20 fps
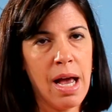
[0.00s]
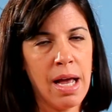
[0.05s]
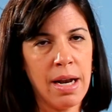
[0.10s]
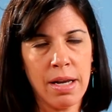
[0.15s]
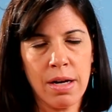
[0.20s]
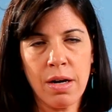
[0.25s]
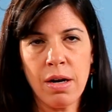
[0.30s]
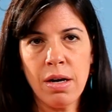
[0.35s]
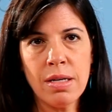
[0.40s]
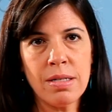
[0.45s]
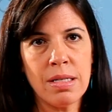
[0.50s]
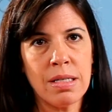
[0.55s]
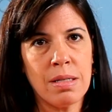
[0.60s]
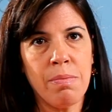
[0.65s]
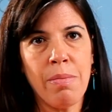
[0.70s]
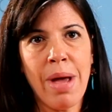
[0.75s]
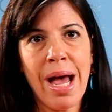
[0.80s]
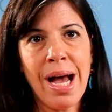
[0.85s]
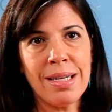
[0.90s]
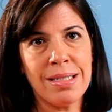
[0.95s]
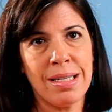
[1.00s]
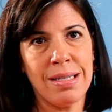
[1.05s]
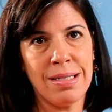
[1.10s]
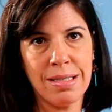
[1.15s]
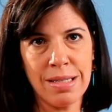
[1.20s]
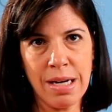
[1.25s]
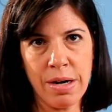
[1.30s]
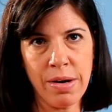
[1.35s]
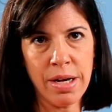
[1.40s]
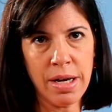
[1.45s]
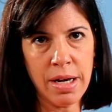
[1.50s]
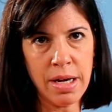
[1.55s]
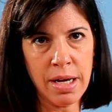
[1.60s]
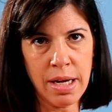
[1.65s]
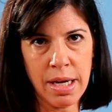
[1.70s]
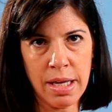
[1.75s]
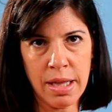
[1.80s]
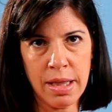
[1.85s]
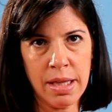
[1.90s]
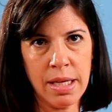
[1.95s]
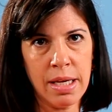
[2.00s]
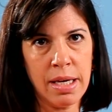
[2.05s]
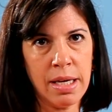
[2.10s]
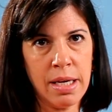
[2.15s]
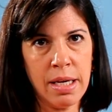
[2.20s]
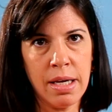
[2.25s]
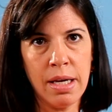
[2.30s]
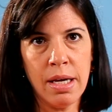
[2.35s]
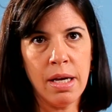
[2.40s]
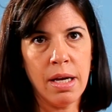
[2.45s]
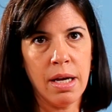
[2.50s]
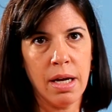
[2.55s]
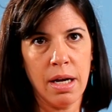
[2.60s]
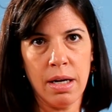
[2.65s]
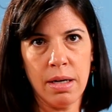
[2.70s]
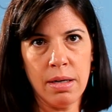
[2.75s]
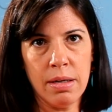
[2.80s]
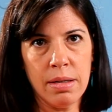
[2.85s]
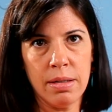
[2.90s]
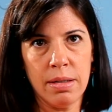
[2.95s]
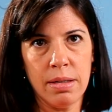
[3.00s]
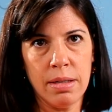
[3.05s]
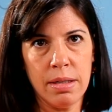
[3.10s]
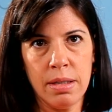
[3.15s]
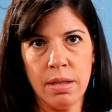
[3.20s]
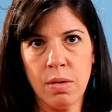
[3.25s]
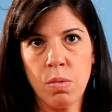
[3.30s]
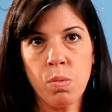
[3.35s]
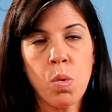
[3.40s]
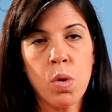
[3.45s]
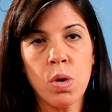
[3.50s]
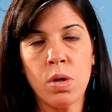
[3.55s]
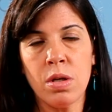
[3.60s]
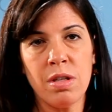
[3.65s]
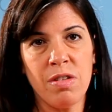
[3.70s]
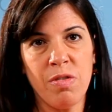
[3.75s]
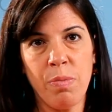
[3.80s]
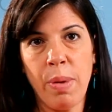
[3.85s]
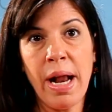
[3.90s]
and it causes mass hysteria in the uh, in the world of